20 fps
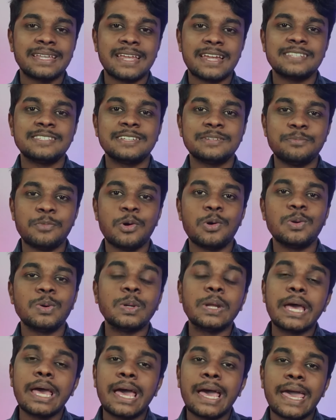and
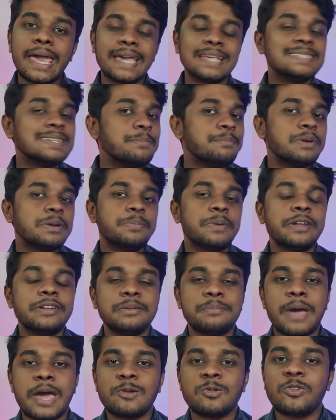Archibald Exam
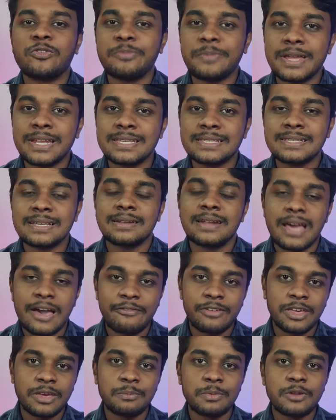Preparatory Manual of Medicine
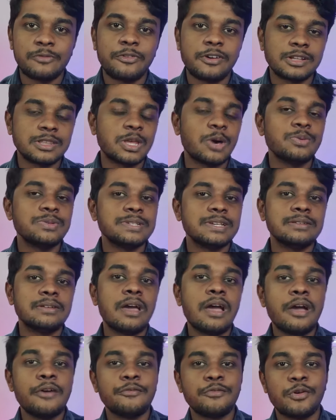available for
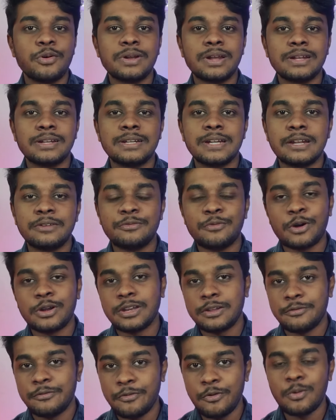
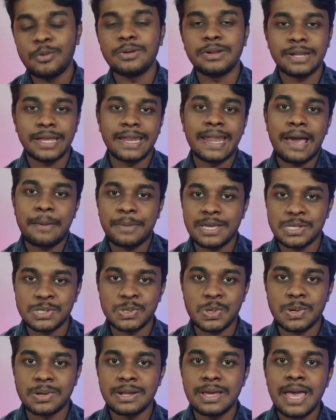1,444 in
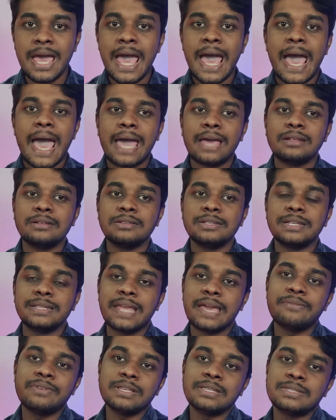Amazon, and the
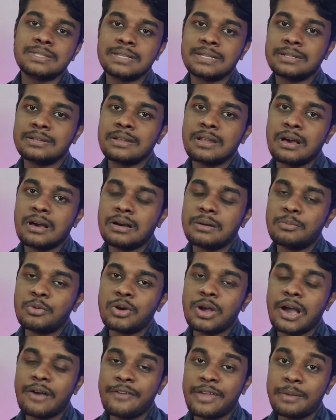Davidson
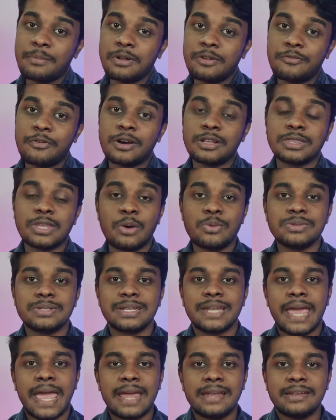book available for
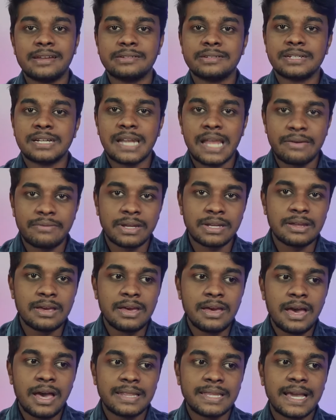
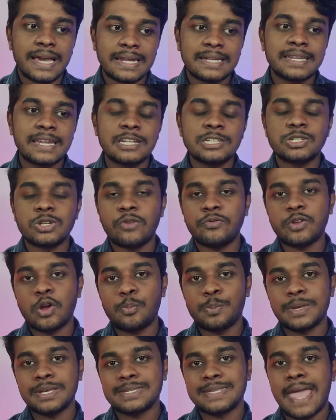1,811. The current edition of
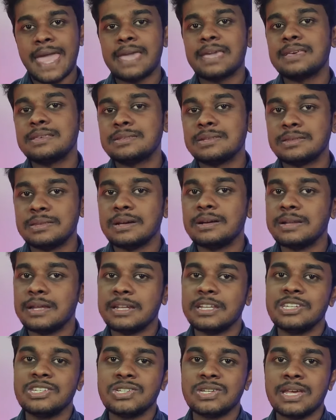Nayak is the 3rd
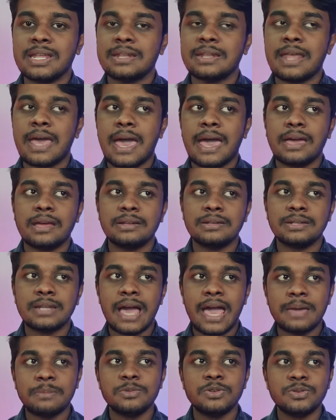edition, and
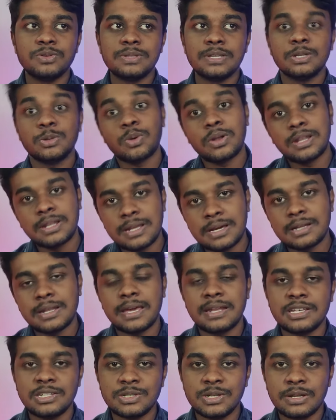I'm using 23rd
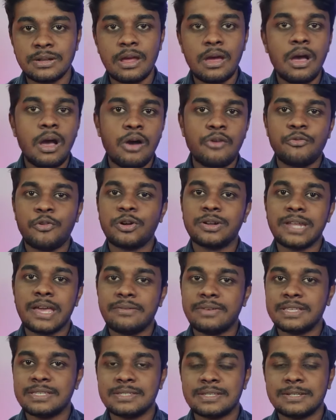edition for
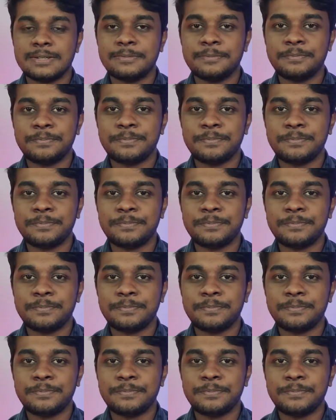Davidson.